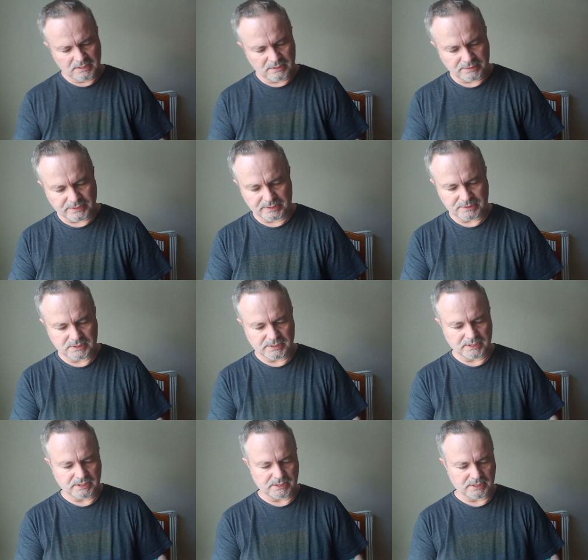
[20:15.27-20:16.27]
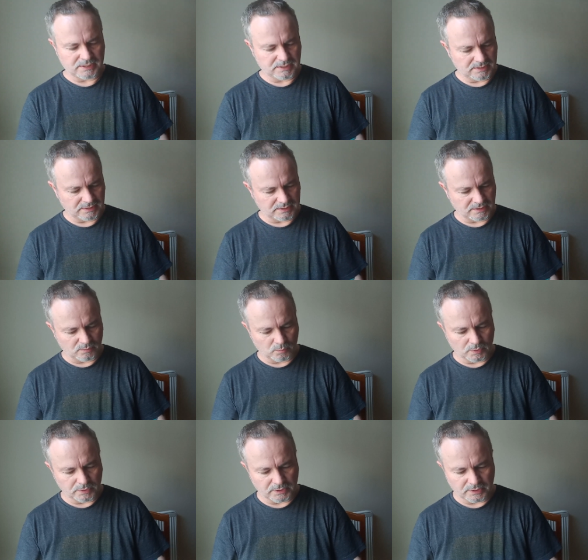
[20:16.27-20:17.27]
things like you
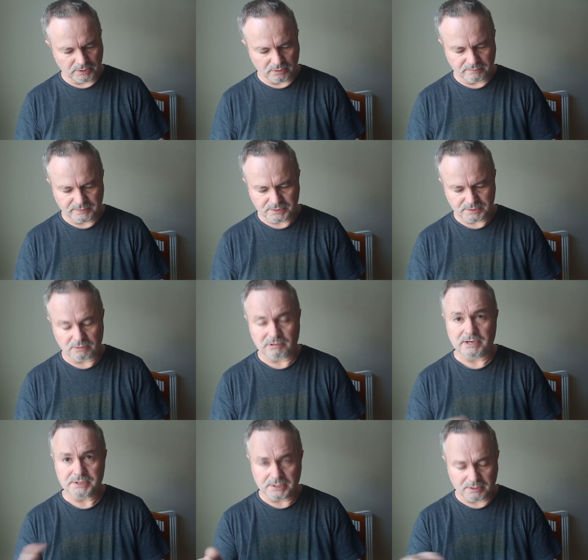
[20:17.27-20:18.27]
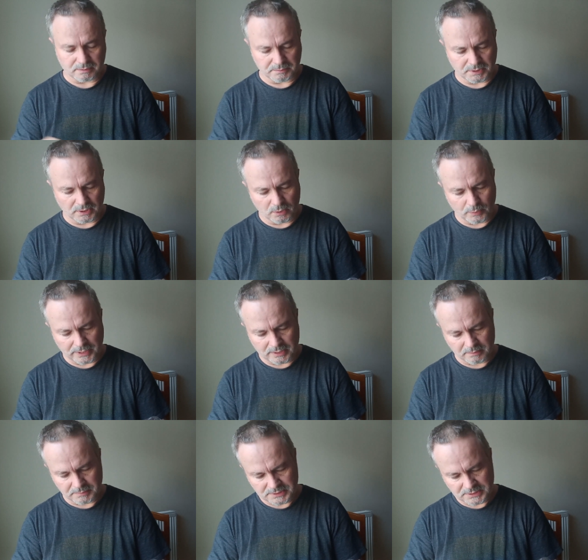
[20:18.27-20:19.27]
know, universal credit, kind of low
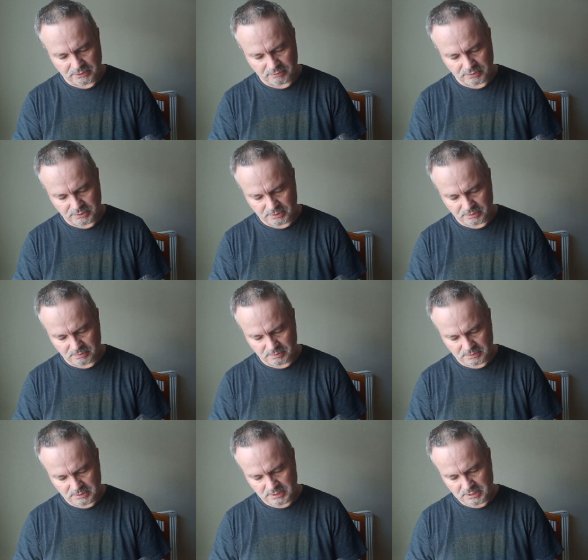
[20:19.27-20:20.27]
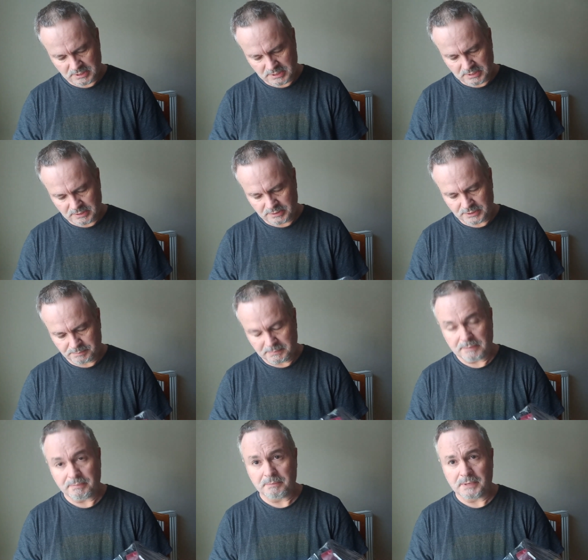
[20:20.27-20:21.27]
income, etc. So this
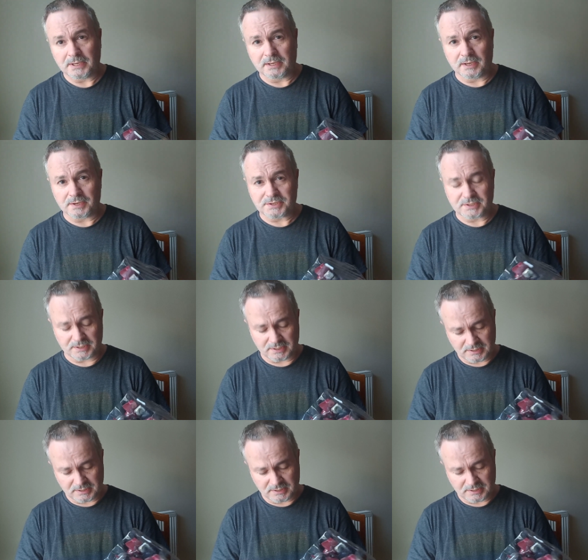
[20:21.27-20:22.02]
may be my last